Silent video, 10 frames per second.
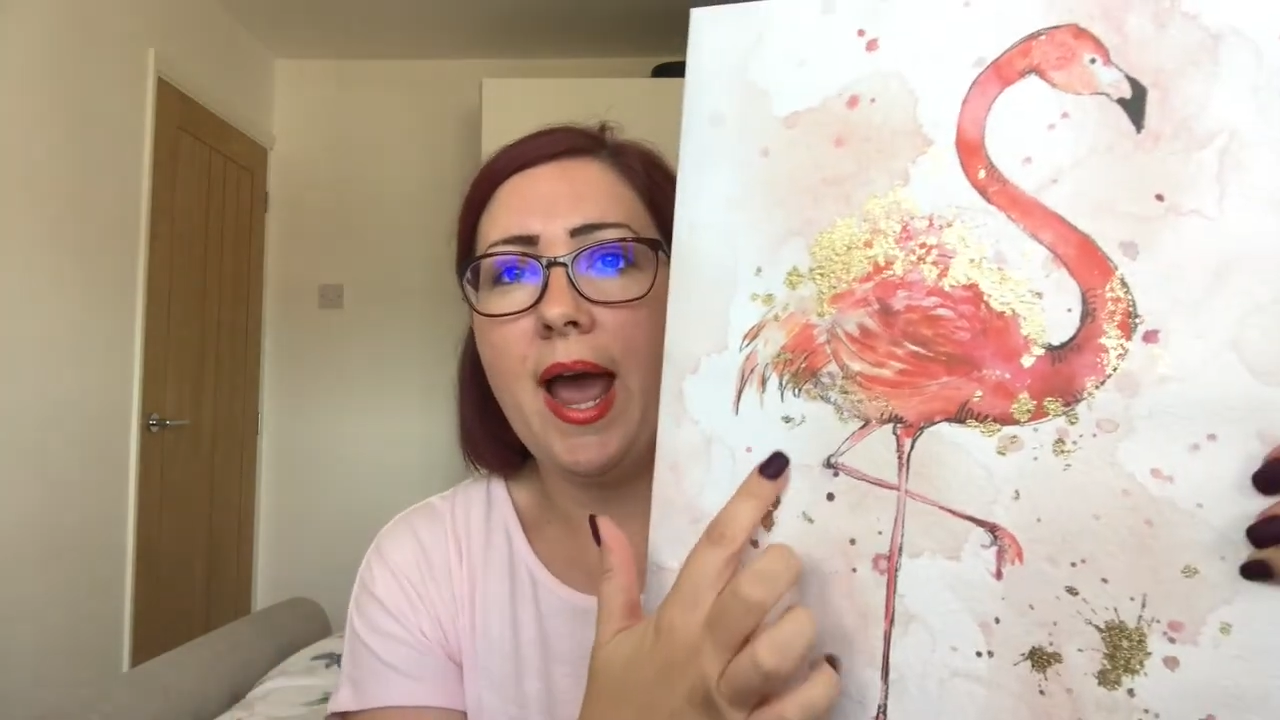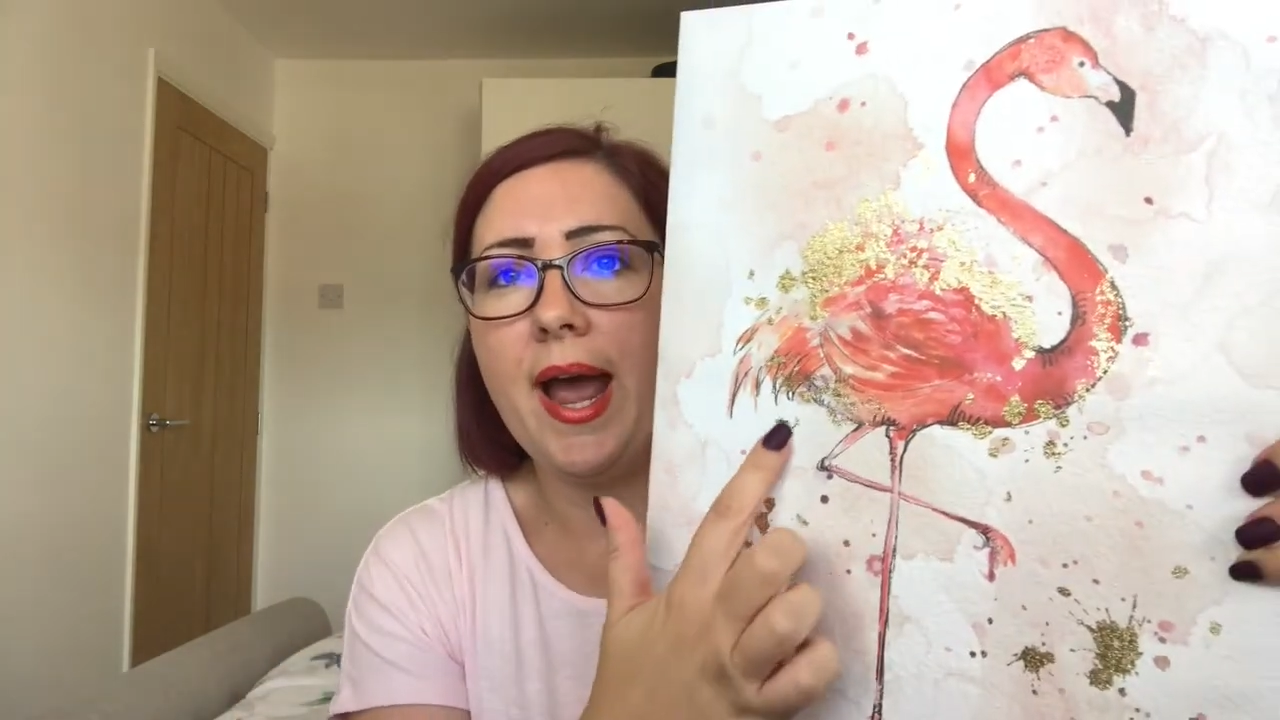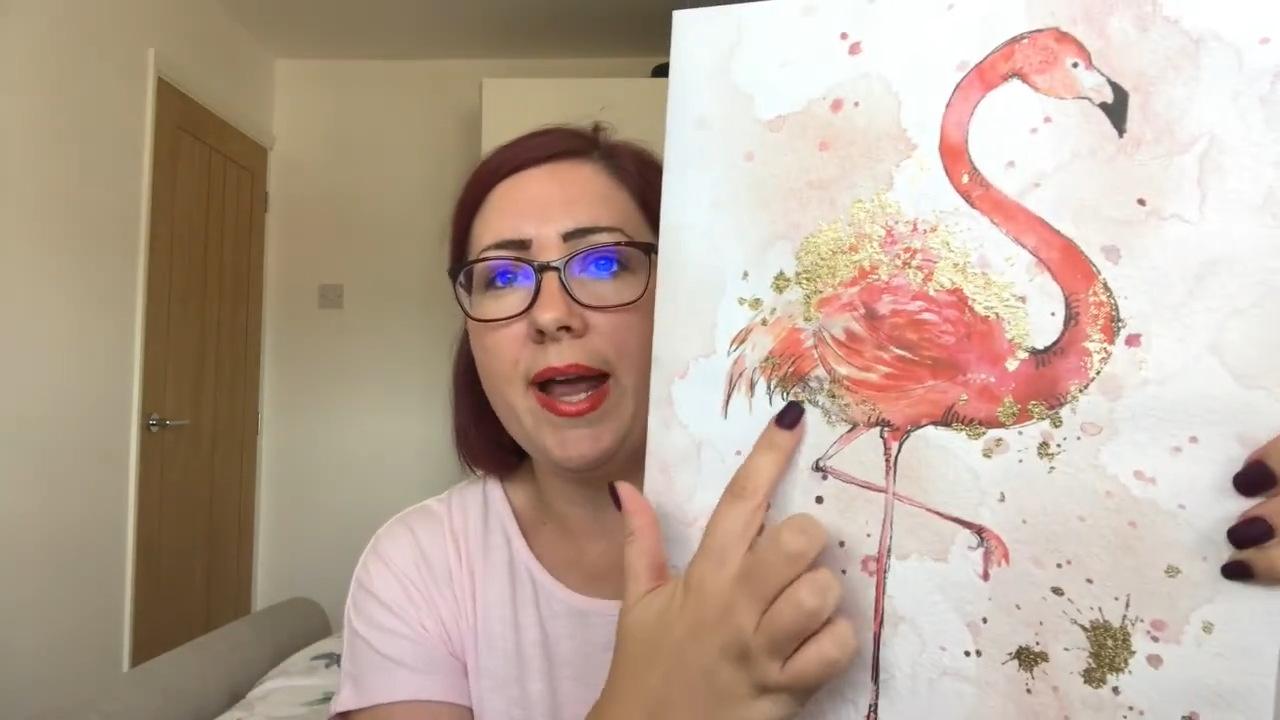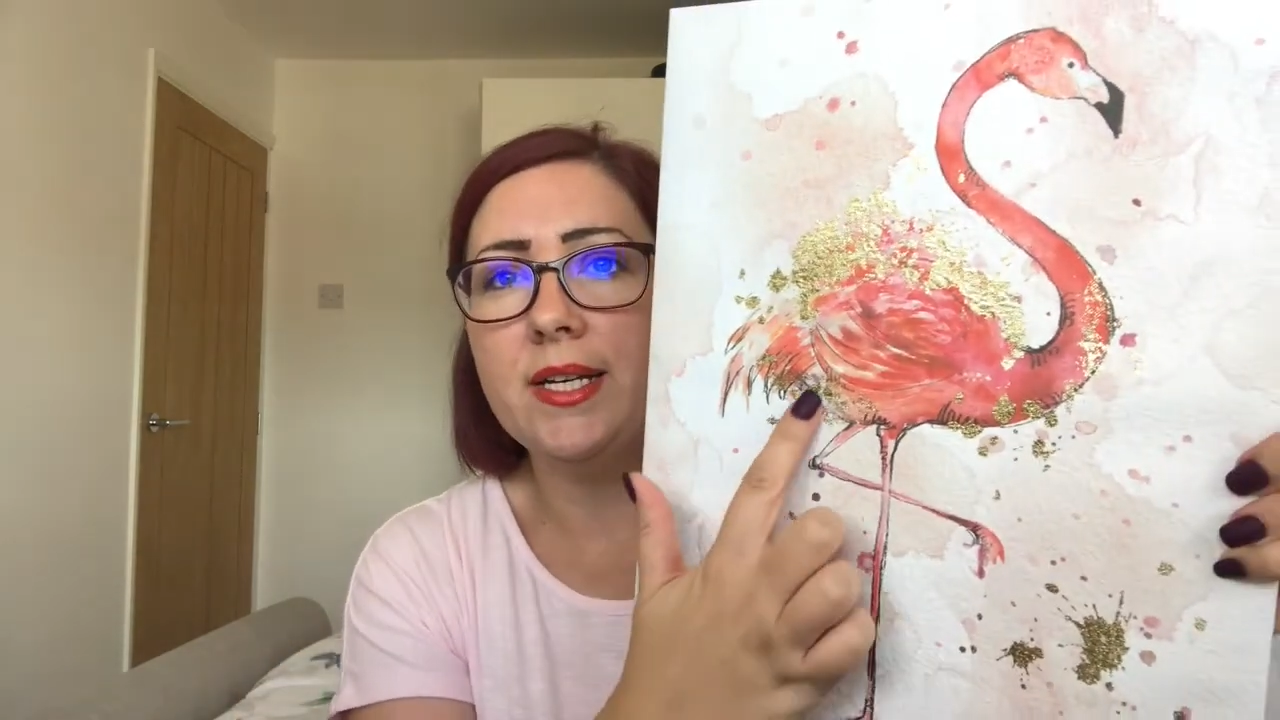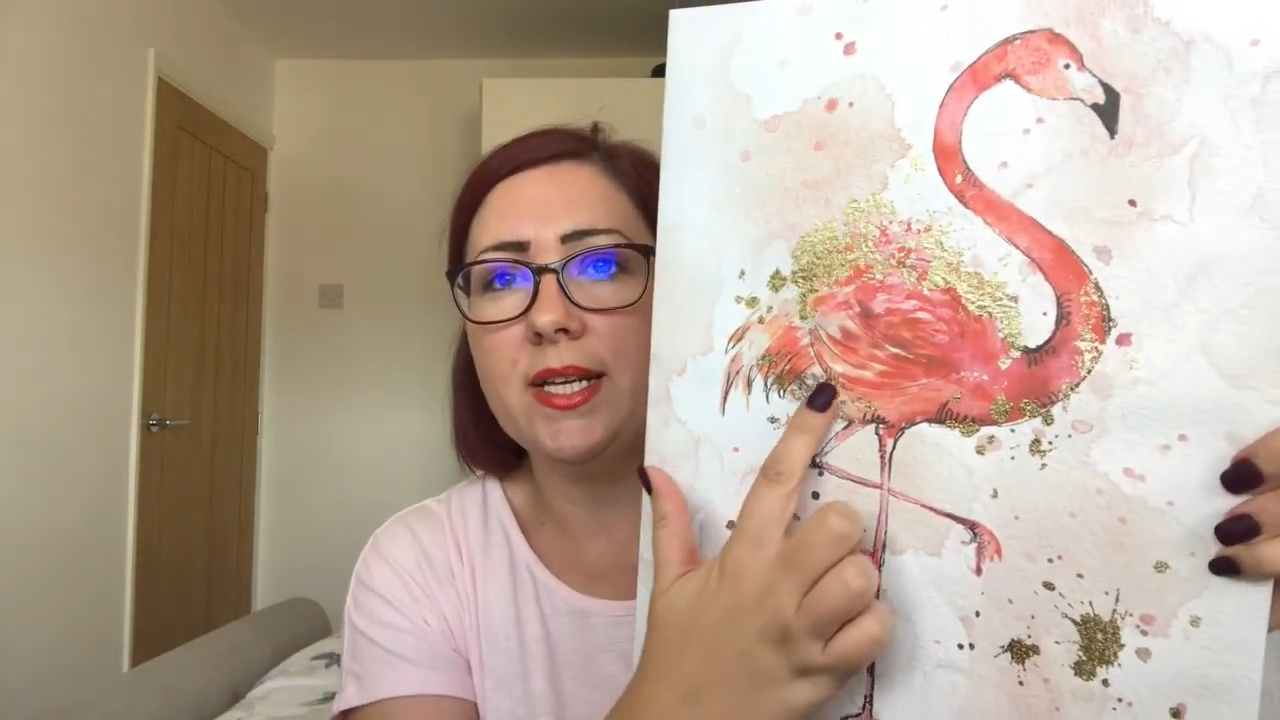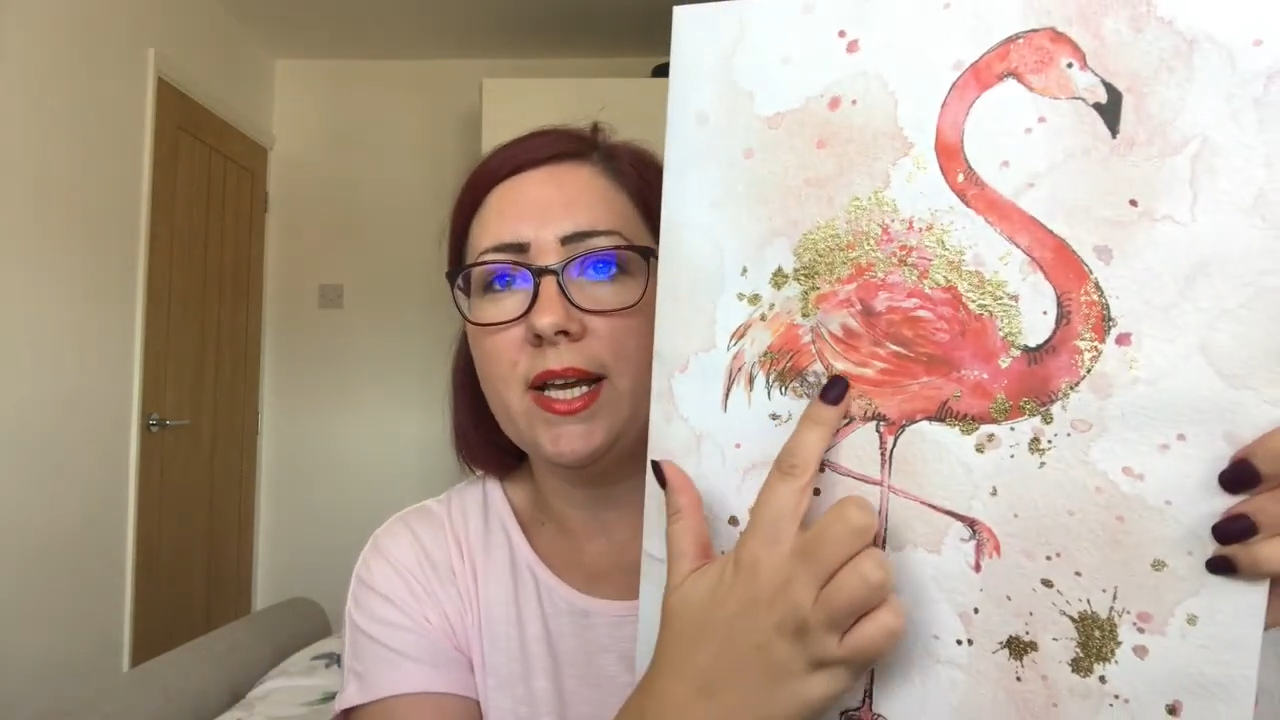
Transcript: and